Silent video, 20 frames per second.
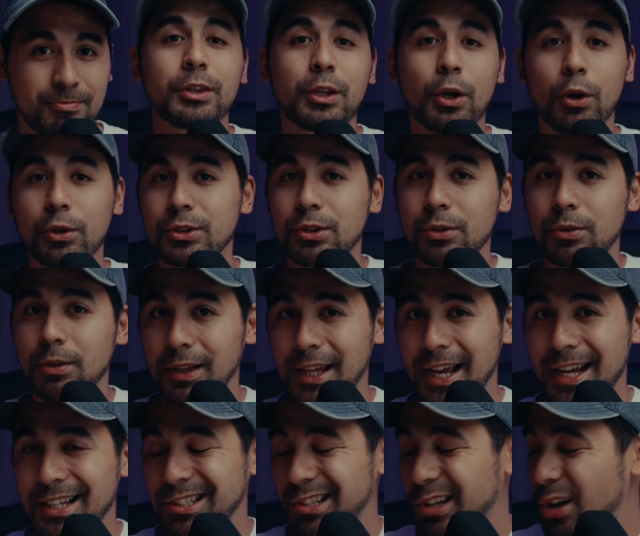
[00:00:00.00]
They also
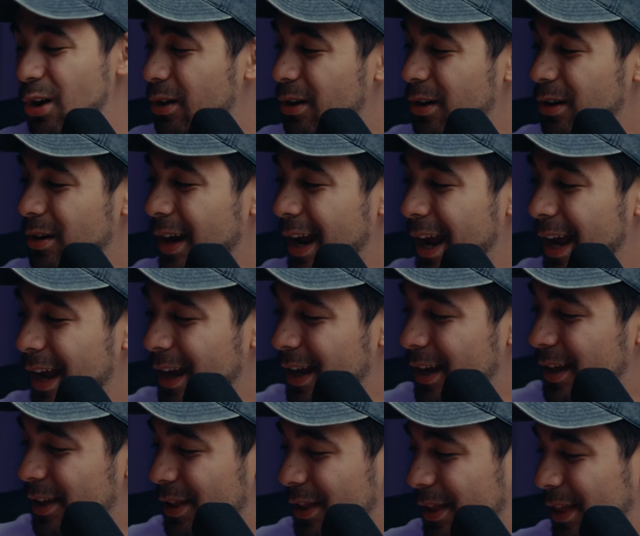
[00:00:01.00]
last longer
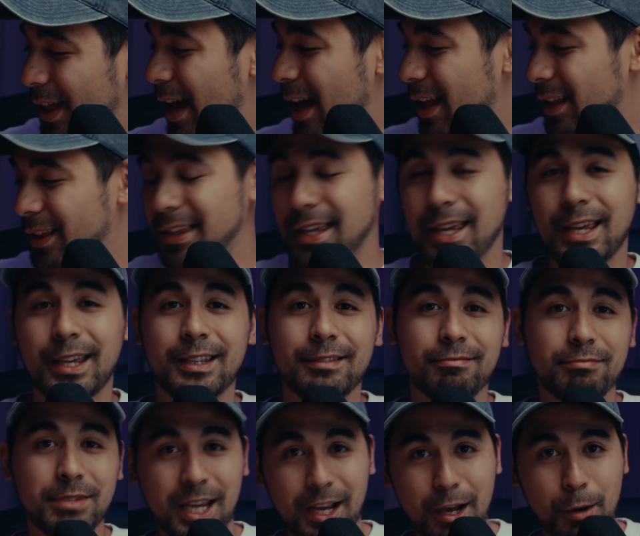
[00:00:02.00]
and that they
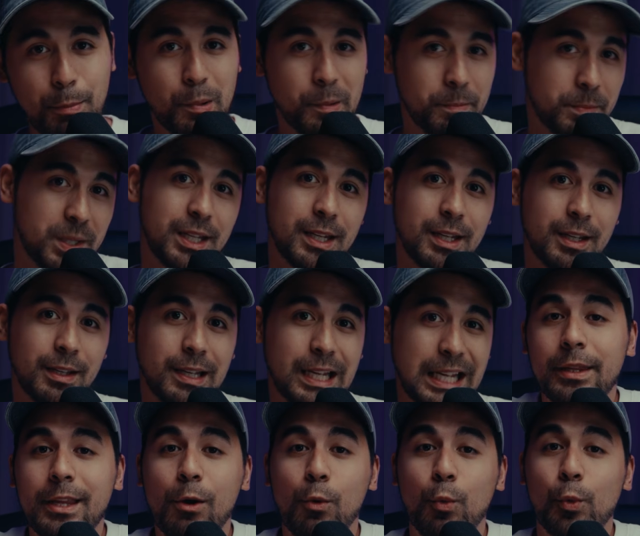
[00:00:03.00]
can take up a beating.
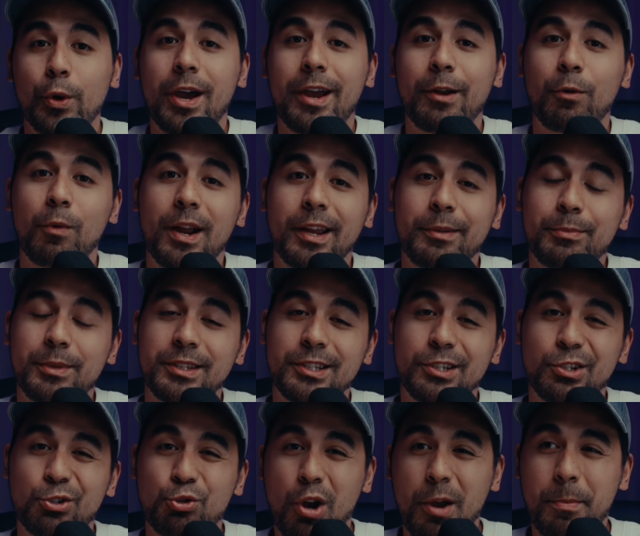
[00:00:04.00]
Now, would I recommend
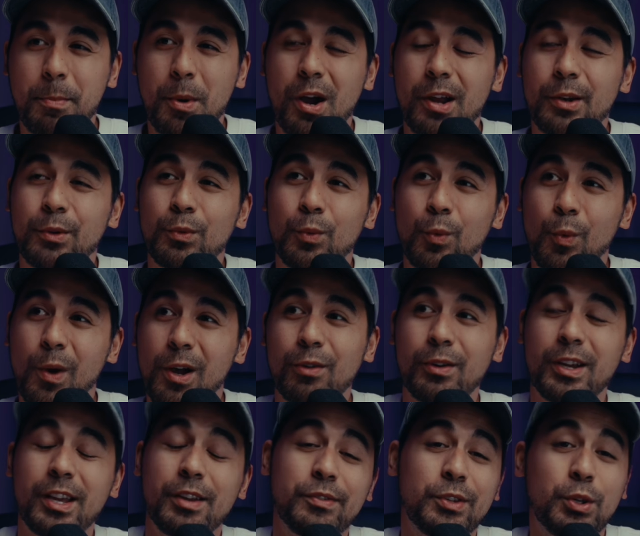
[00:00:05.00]
this tripod? Well,
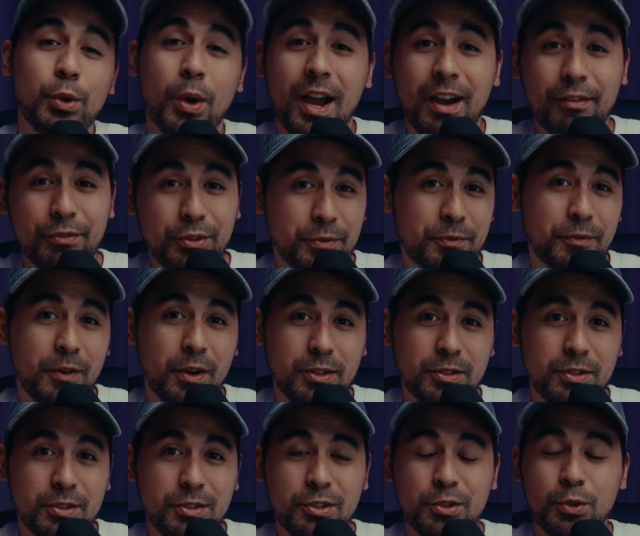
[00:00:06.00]
if you have the
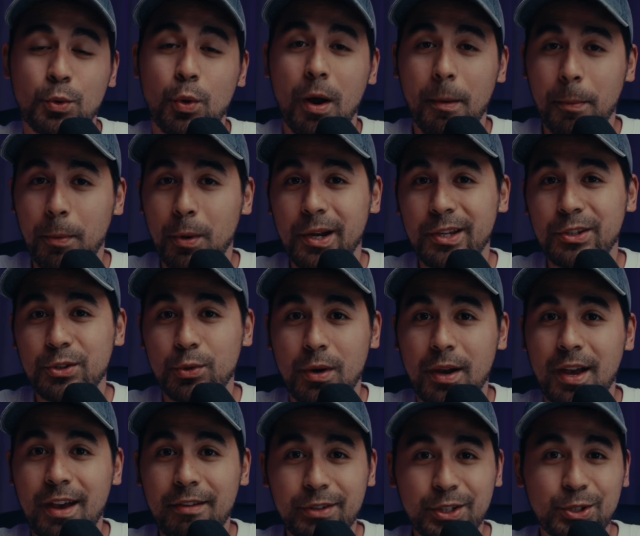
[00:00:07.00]
funds to upgrade to a
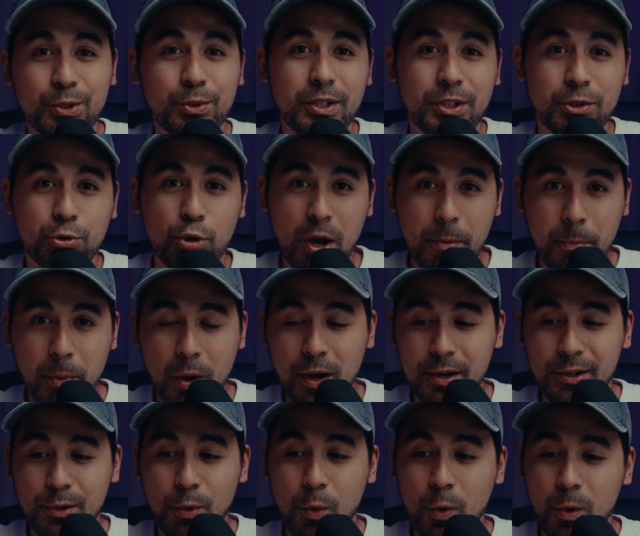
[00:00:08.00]
heavy duty
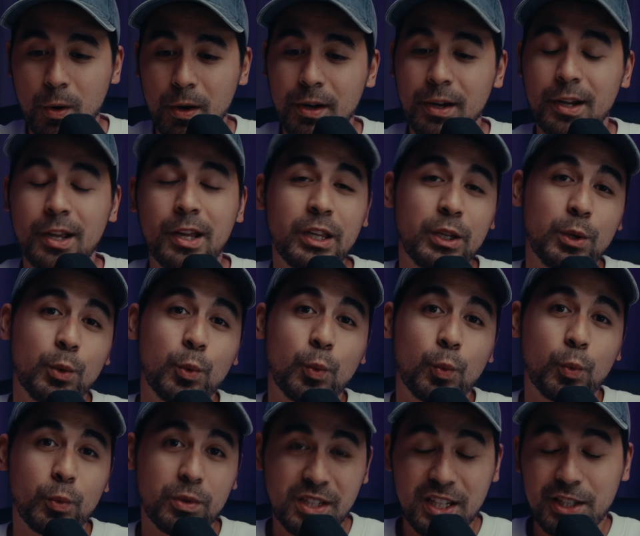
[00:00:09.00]
tripod or you
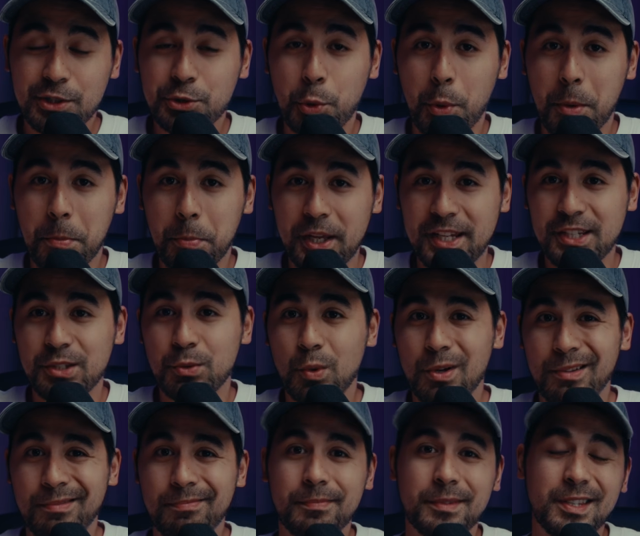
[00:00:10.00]
need to replace
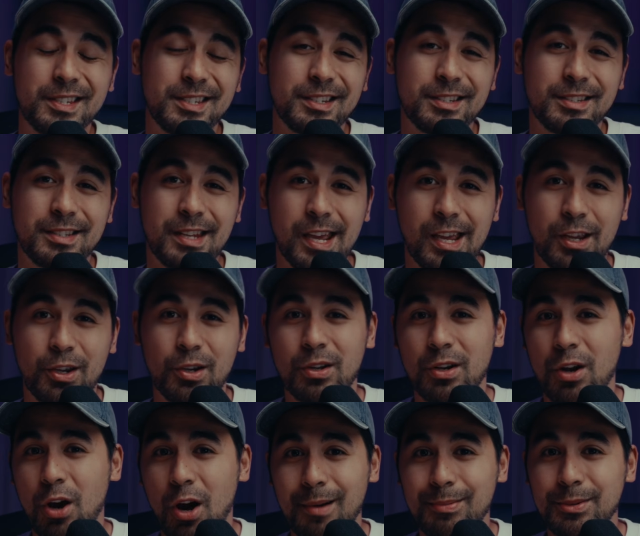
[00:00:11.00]
one, this is a
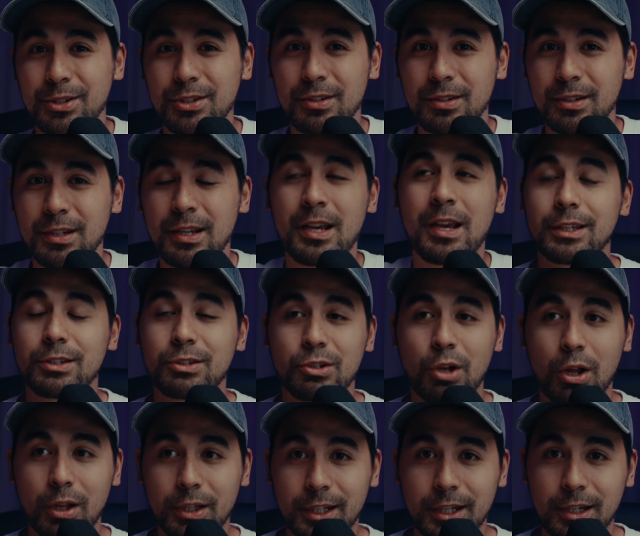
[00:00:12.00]
good option. It's
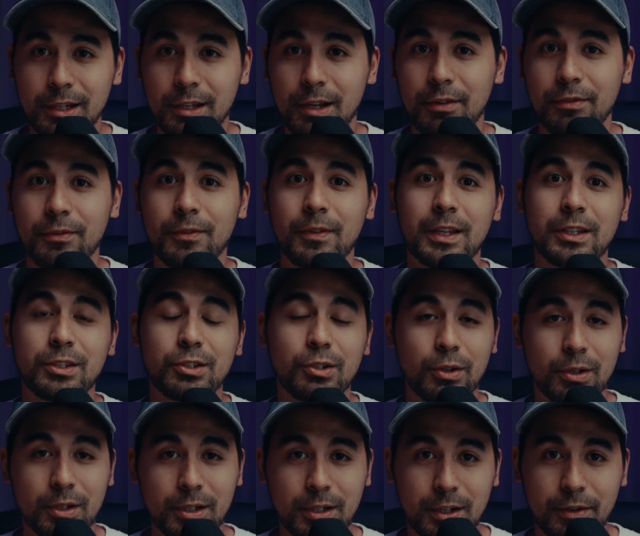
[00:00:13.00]
solid enough, it's
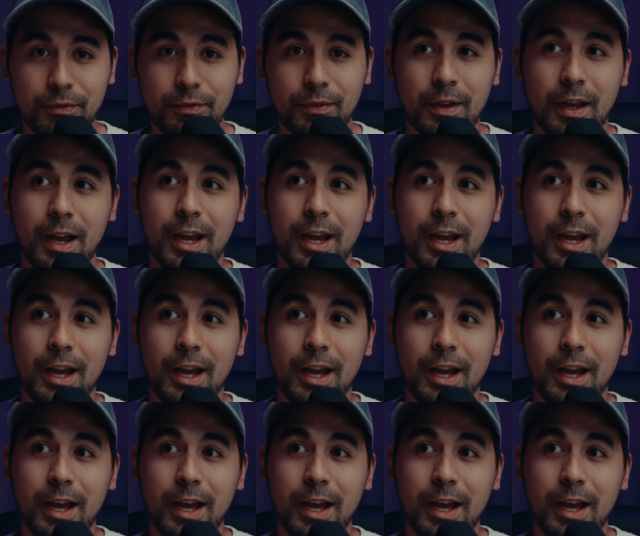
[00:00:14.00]
good enough.